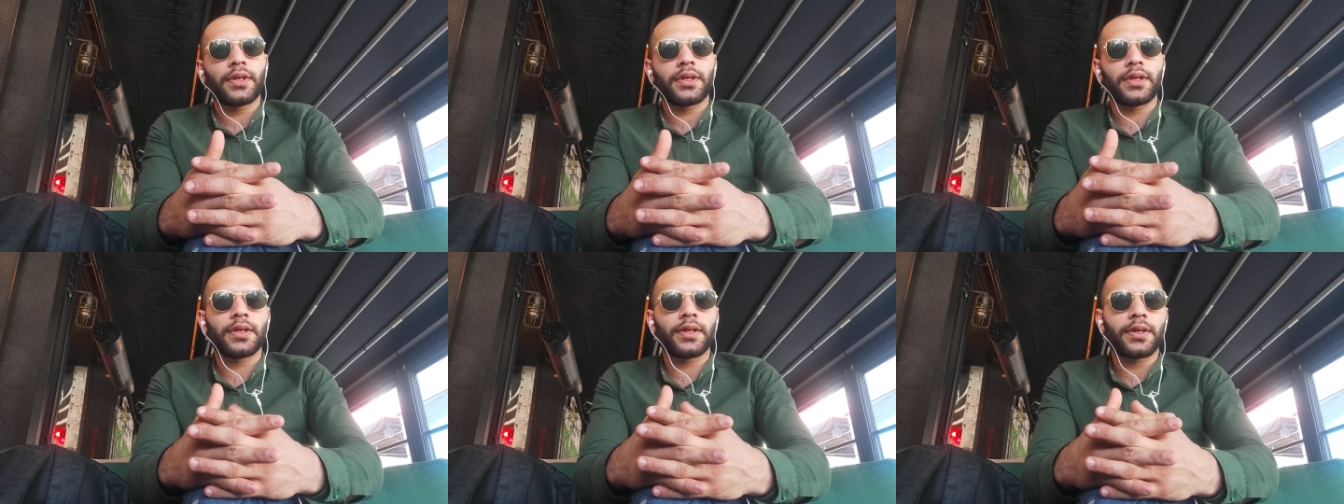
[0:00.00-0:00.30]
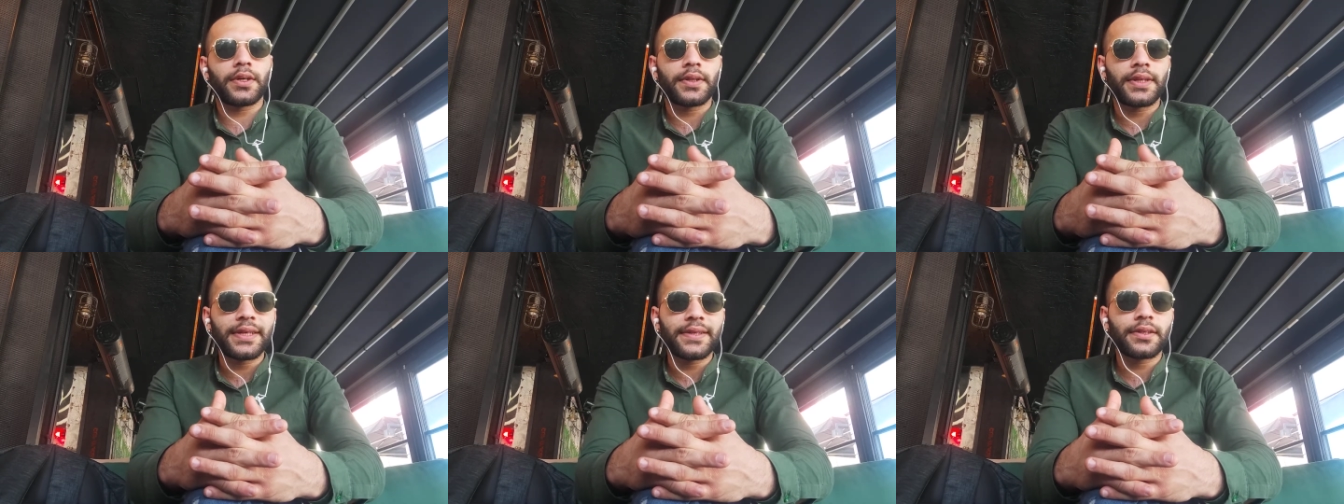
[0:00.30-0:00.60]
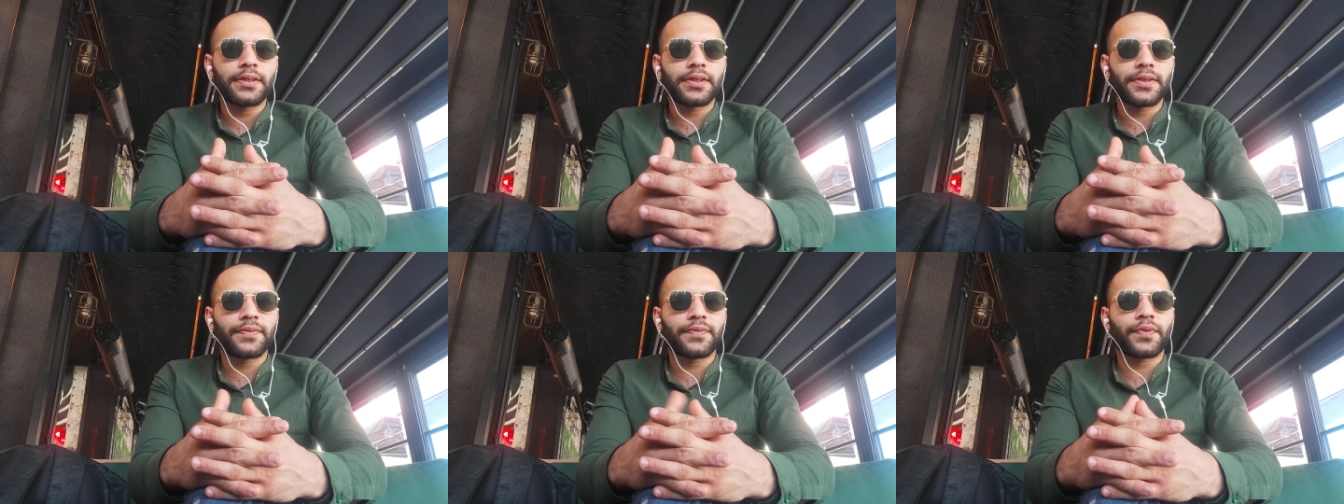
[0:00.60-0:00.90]

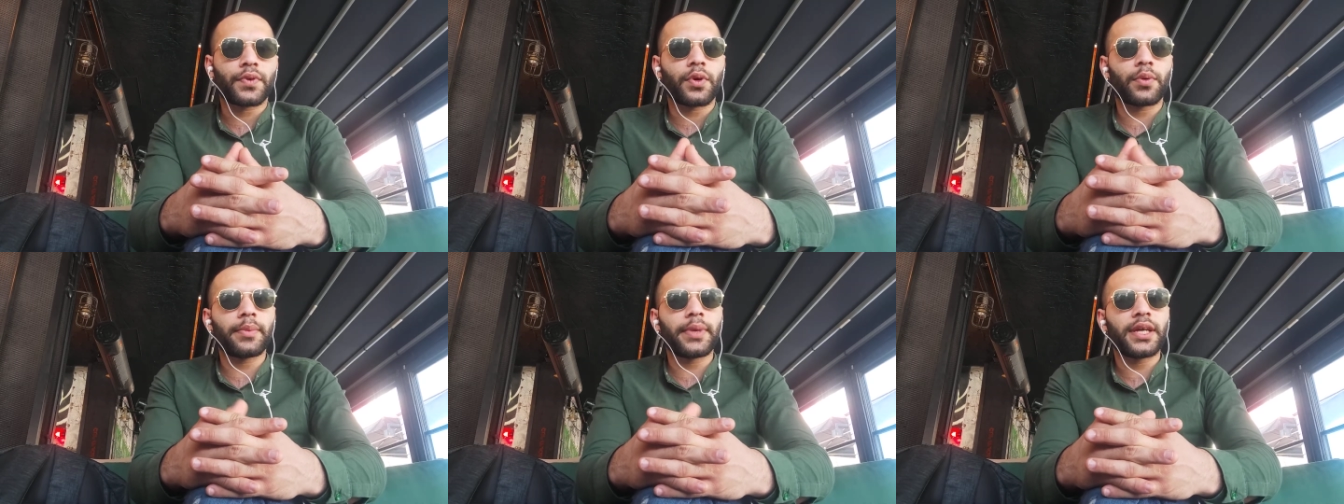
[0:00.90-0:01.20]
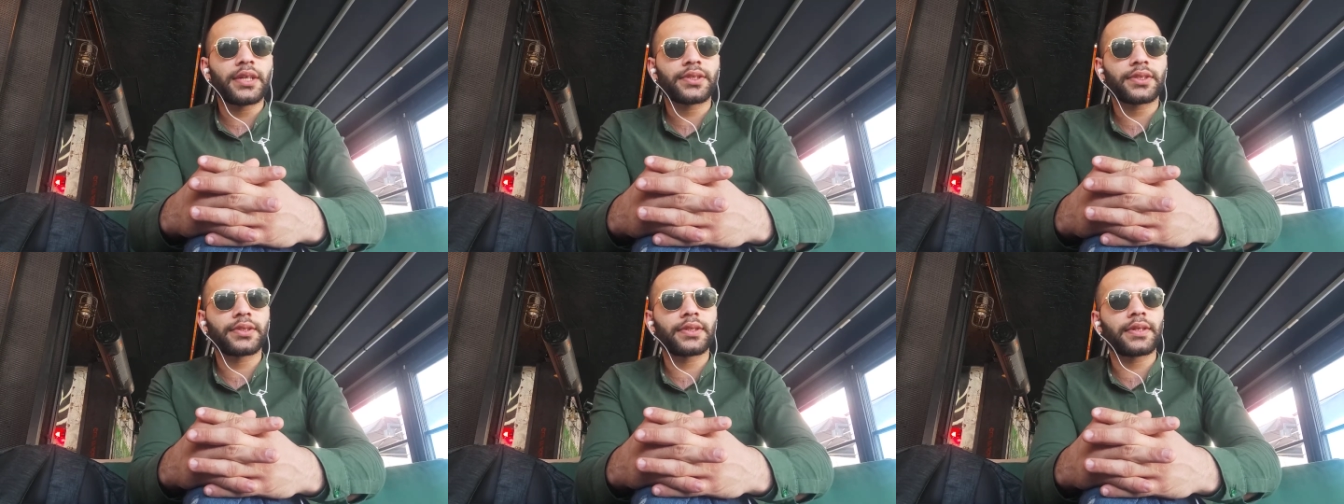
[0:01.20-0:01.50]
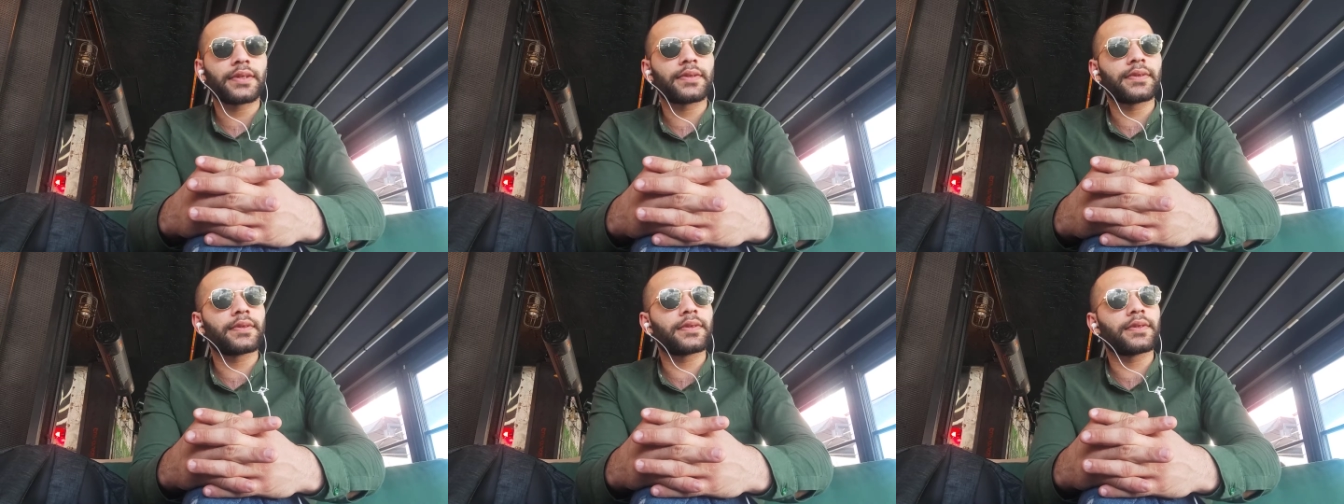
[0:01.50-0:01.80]
Little information,
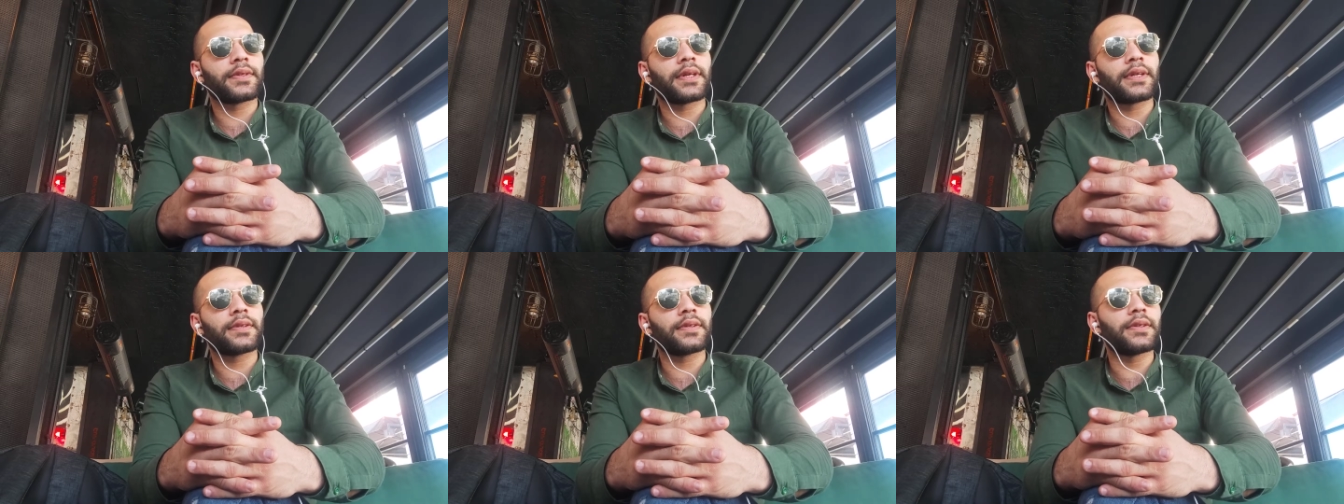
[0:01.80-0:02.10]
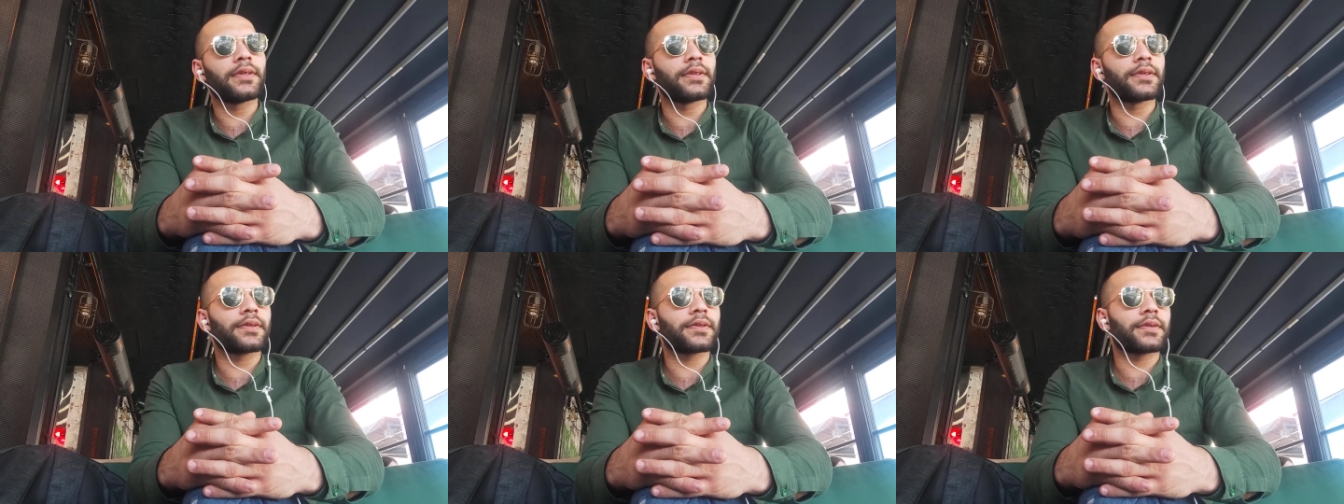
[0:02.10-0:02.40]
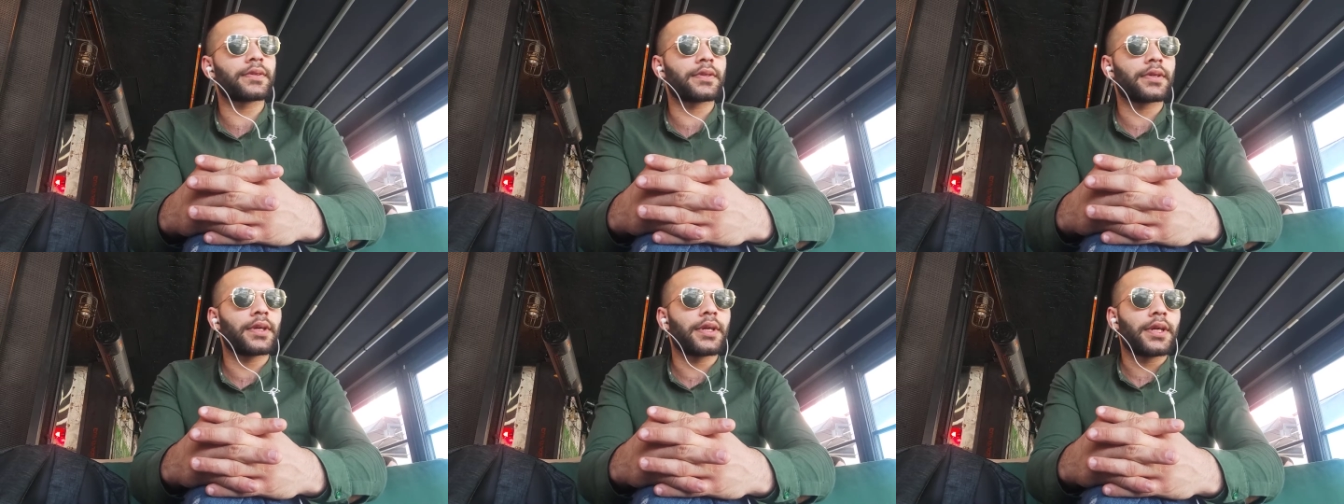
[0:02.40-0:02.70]
and they
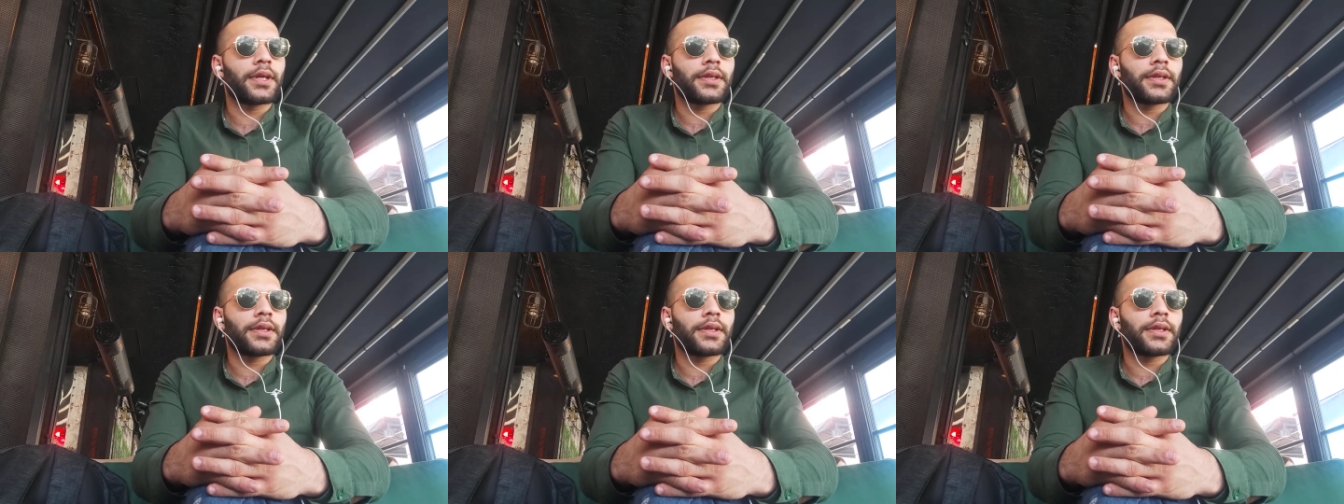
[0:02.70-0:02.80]
didn't